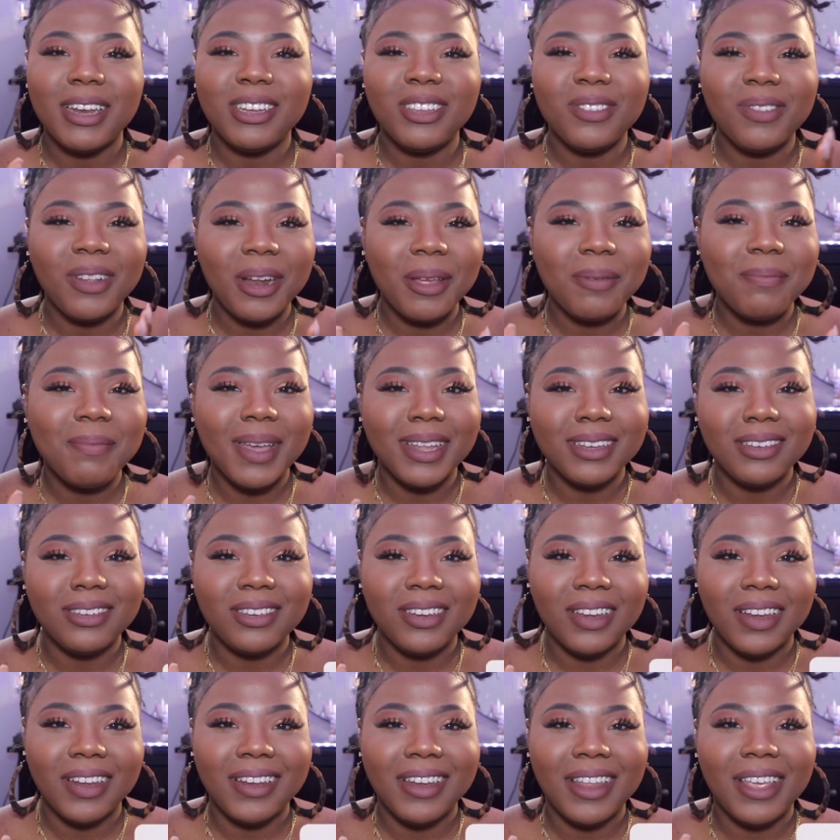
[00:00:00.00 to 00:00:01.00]
just want to
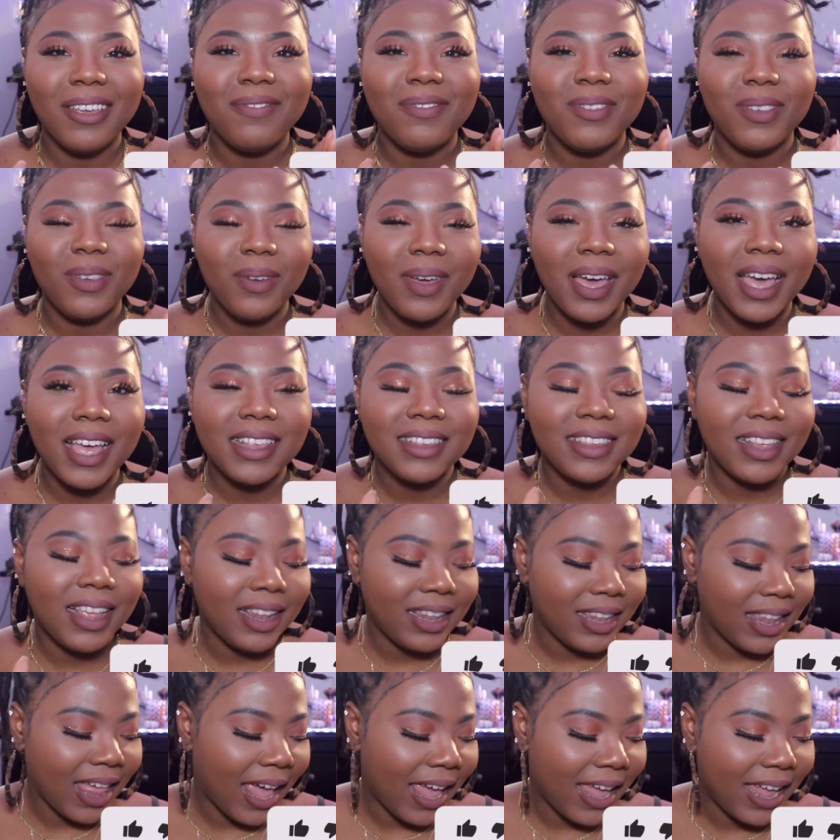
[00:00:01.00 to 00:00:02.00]
mention, if you guys
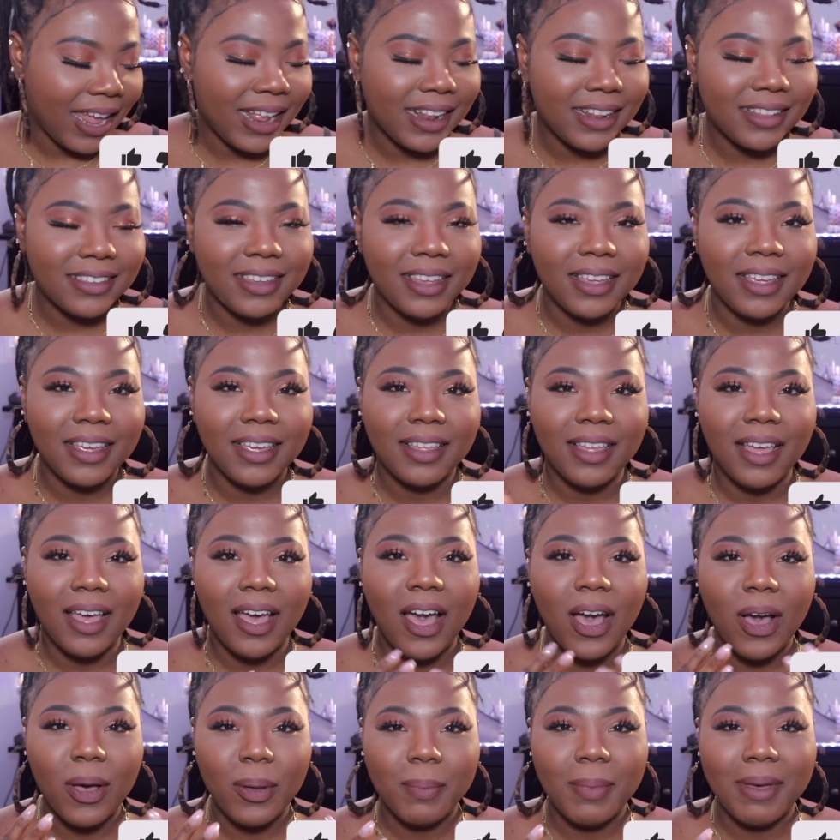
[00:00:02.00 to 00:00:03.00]
liked
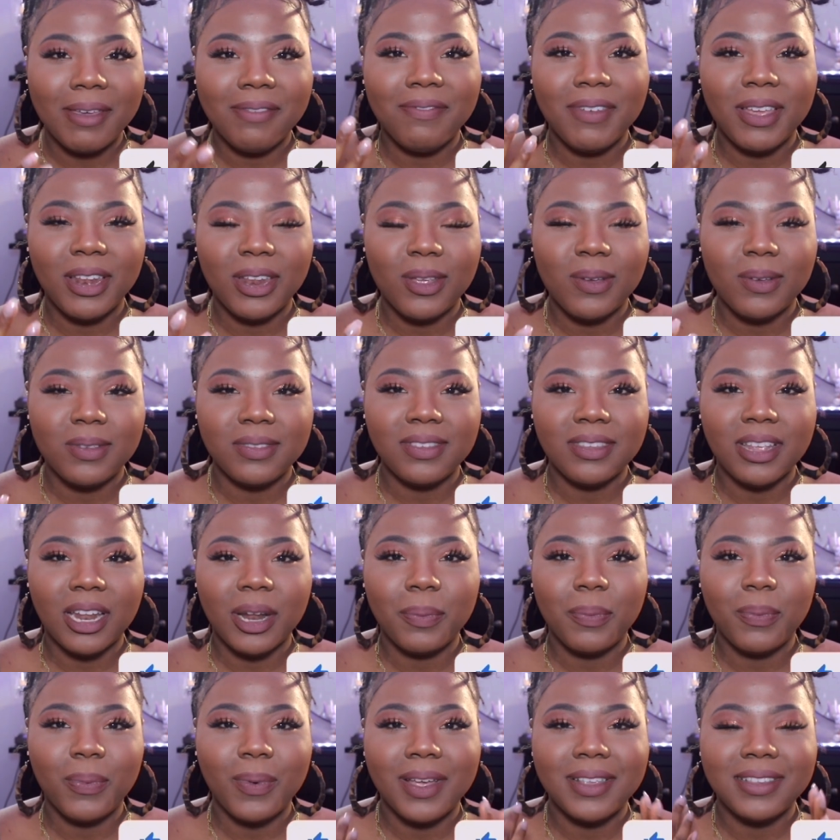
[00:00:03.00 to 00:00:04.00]
how my video
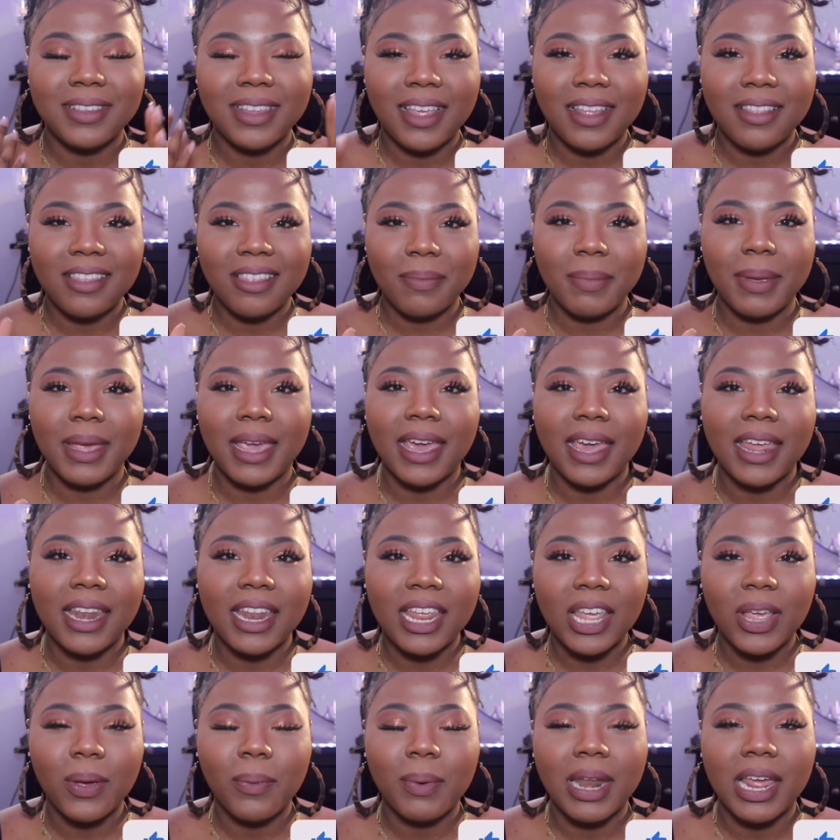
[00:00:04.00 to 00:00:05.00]
setup was in the
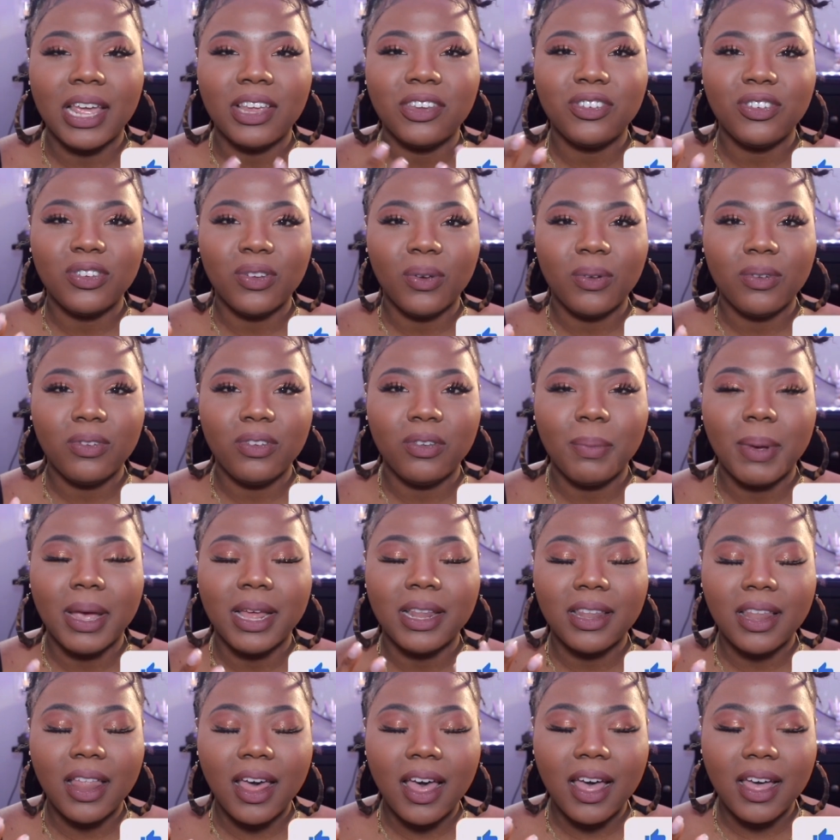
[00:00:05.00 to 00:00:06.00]
beginning when I showed you my
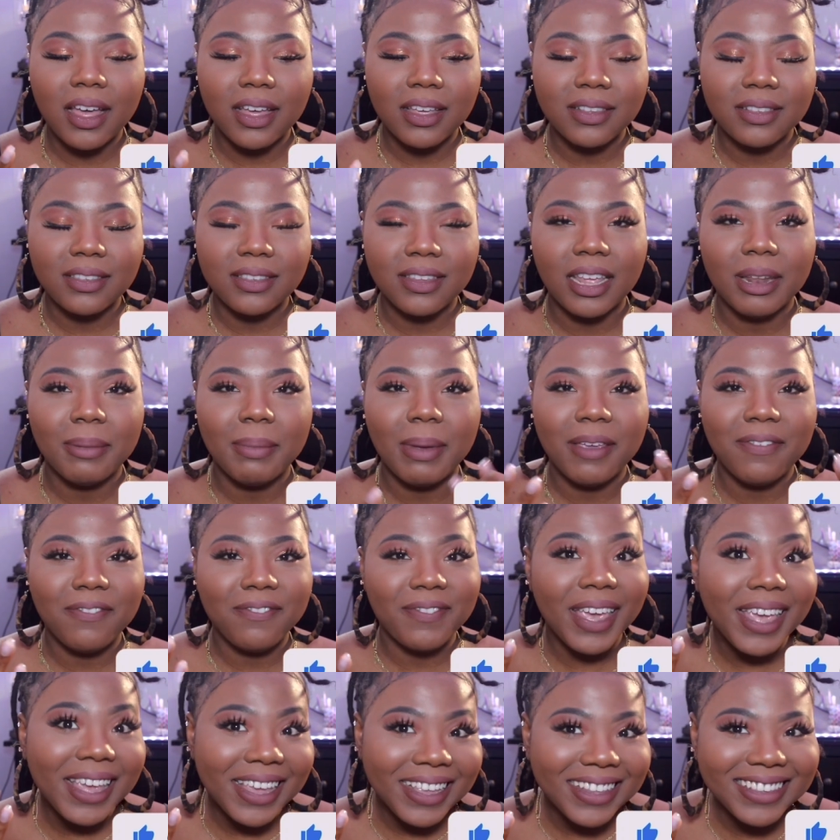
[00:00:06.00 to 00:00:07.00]
locks and my
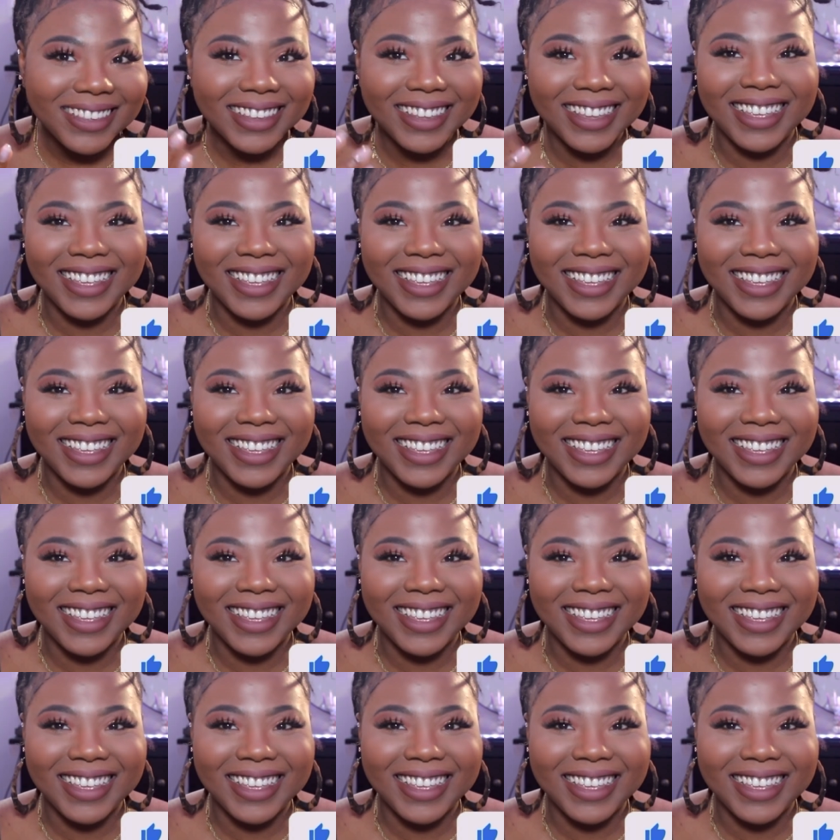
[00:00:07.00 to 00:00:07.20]
face,